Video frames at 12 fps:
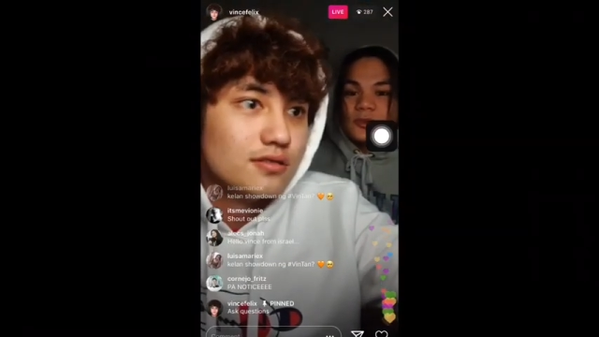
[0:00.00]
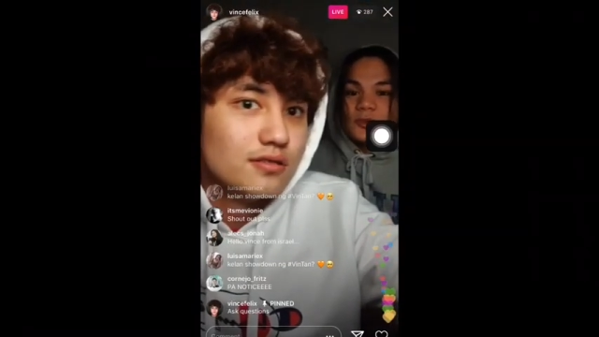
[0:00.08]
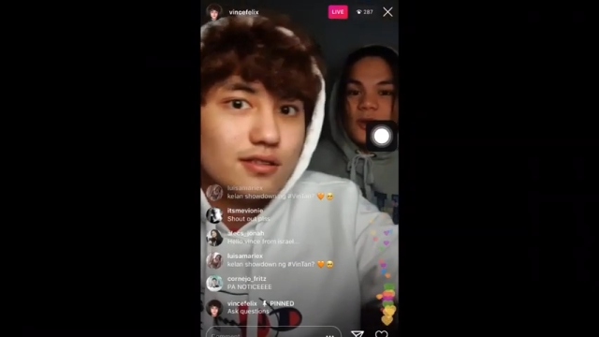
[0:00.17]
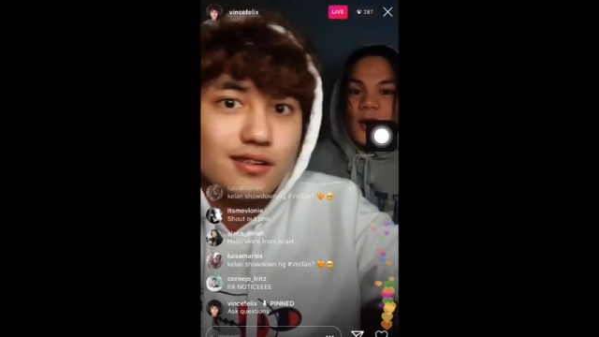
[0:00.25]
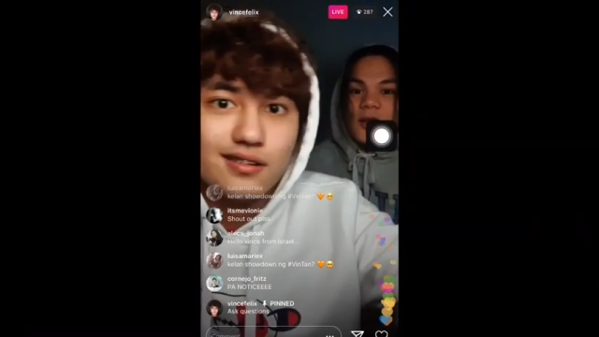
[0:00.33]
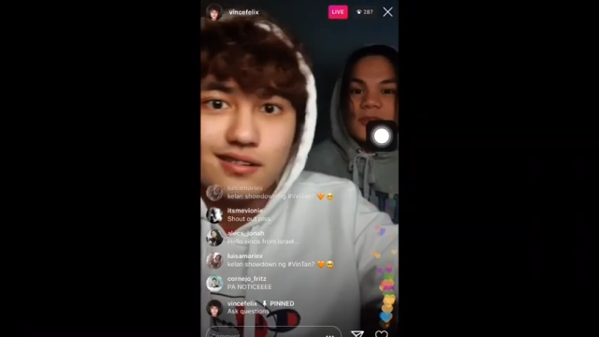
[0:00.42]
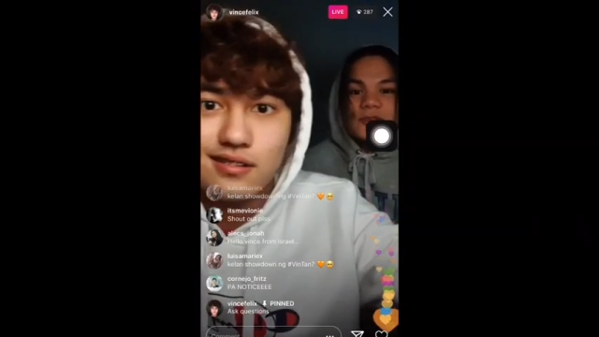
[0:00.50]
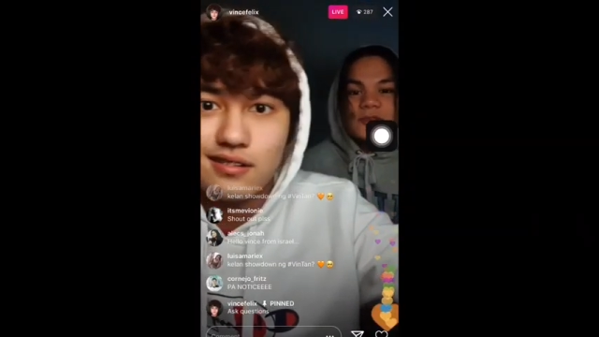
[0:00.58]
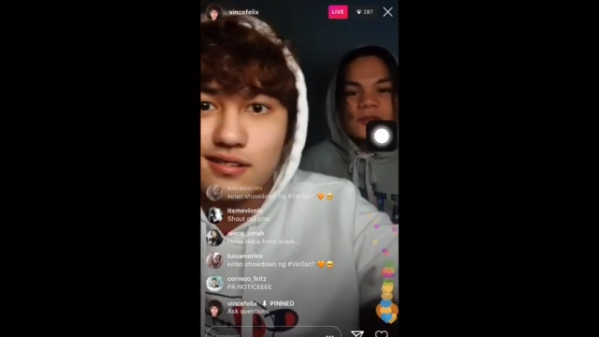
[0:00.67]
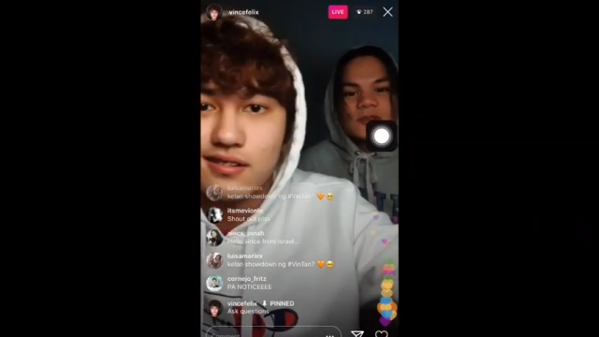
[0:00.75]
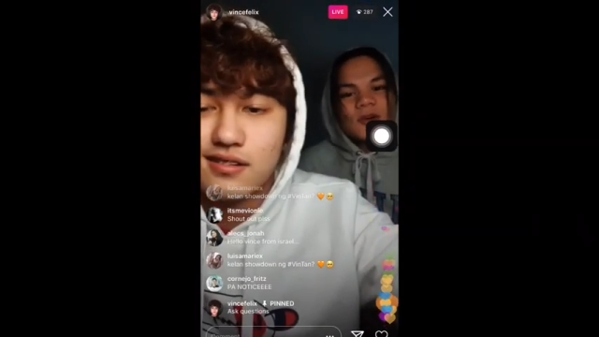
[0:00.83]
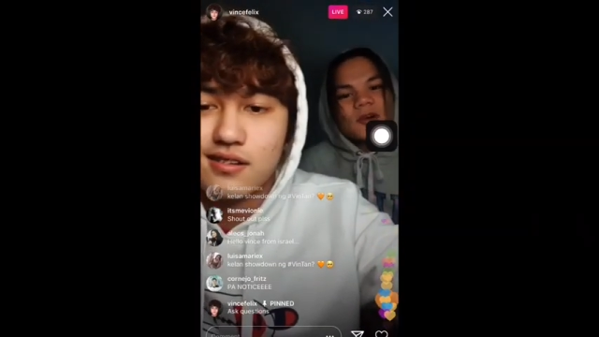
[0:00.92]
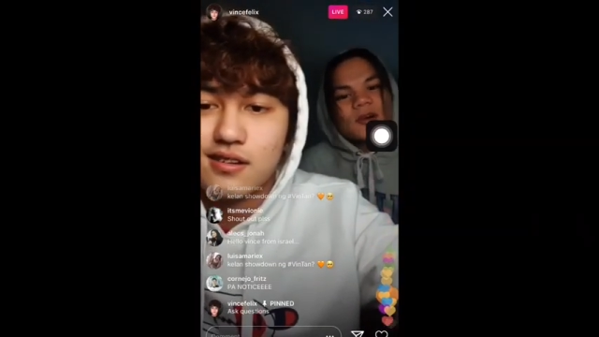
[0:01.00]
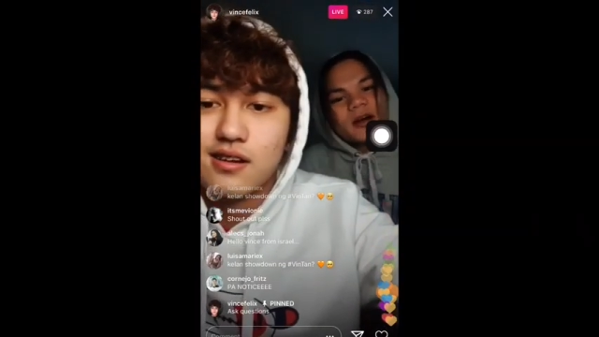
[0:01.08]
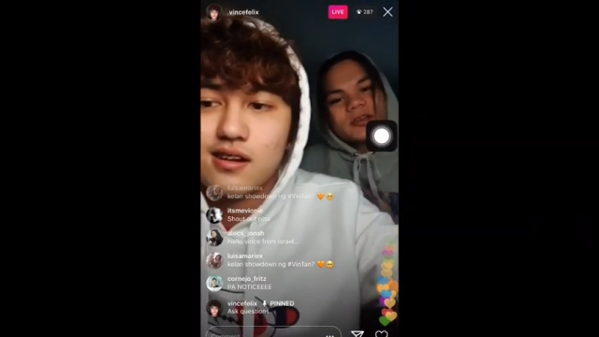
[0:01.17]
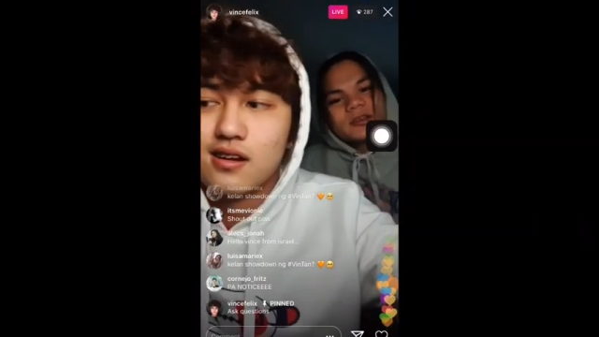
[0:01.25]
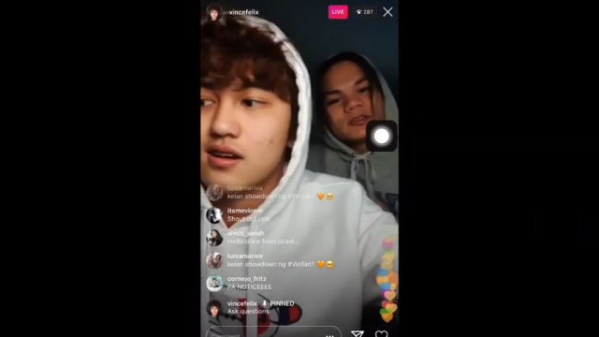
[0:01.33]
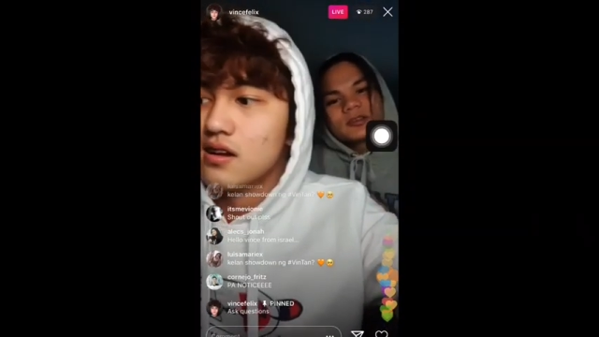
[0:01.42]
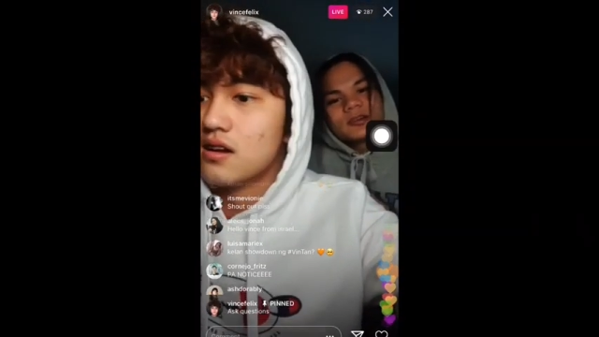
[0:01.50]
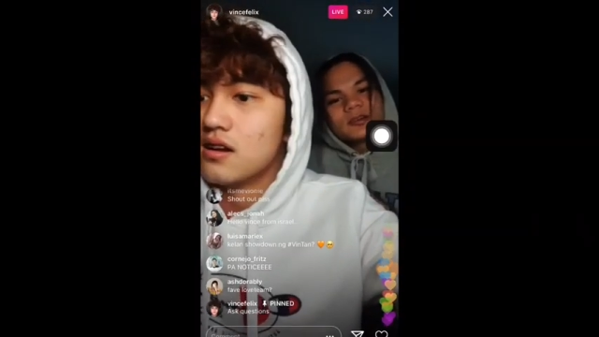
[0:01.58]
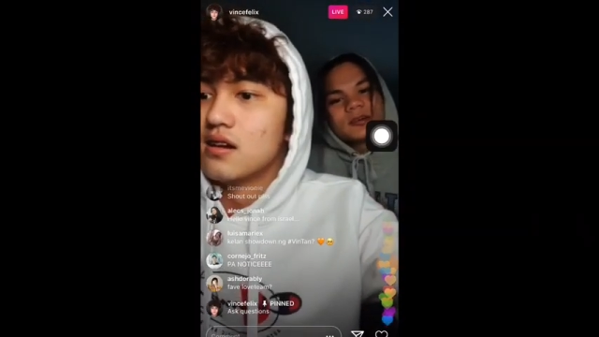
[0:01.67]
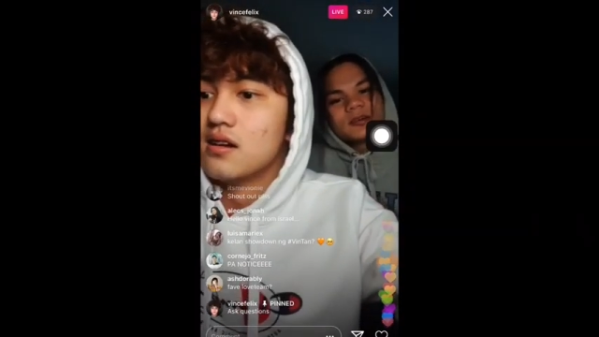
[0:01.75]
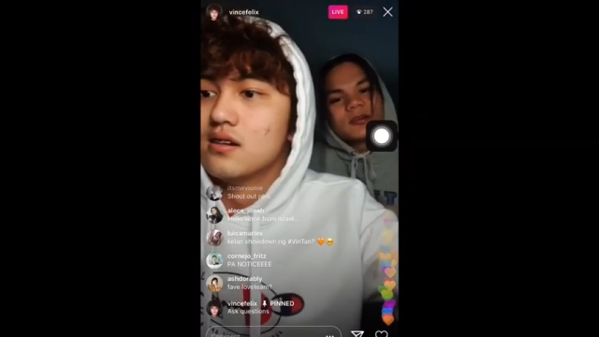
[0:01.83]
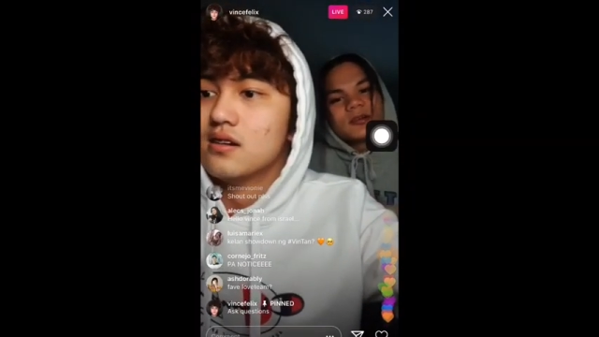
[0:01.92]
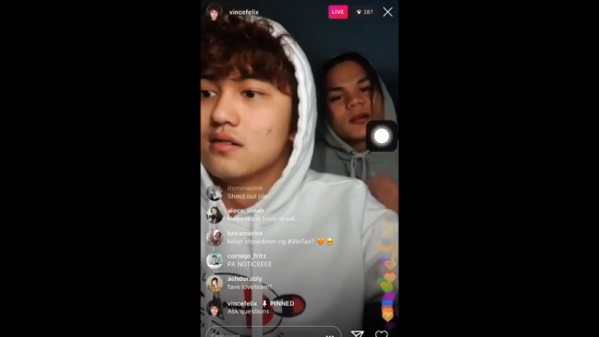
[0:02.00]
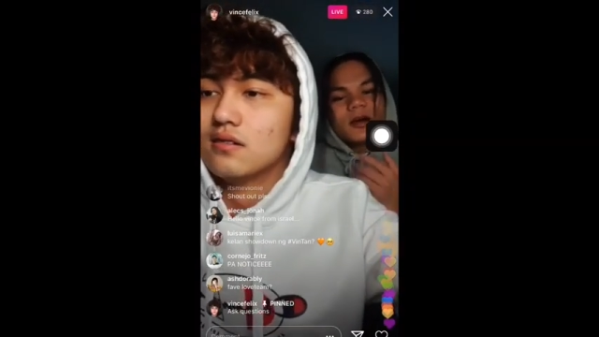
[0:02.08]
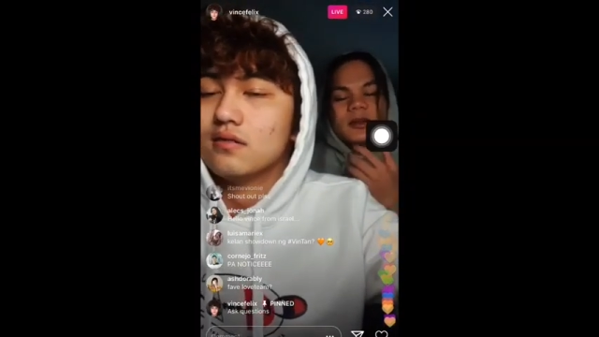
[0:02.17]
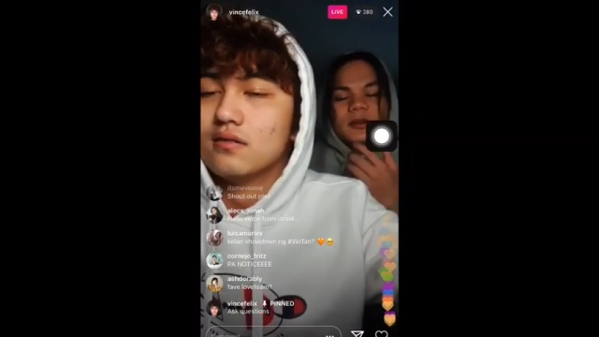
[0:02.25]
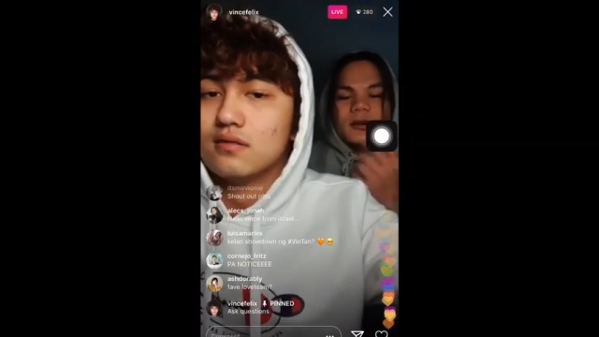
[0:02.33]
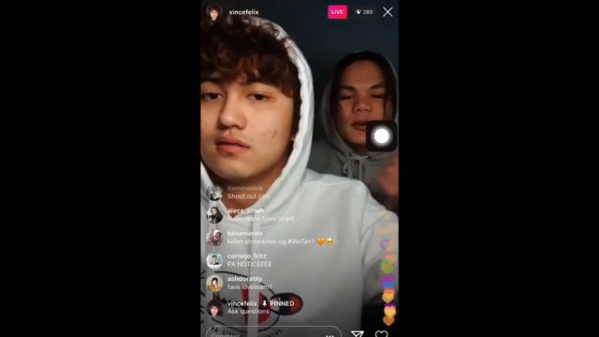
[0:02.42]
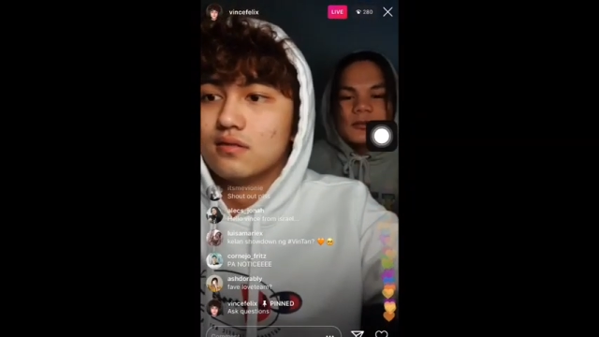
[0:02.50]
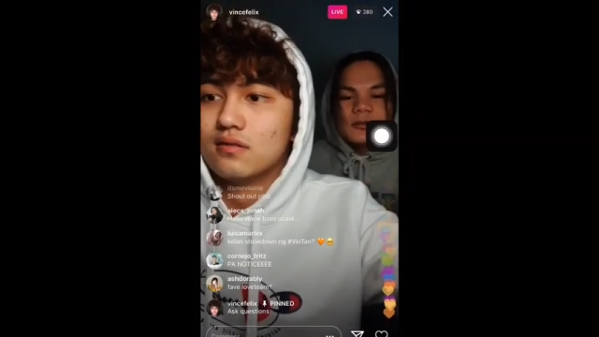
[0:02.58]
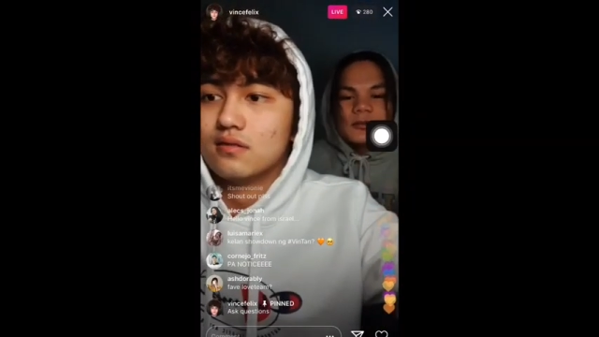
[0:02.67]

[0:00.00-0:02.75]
Speaker 1: to. Yeah. I used. Oh, I used to grind hard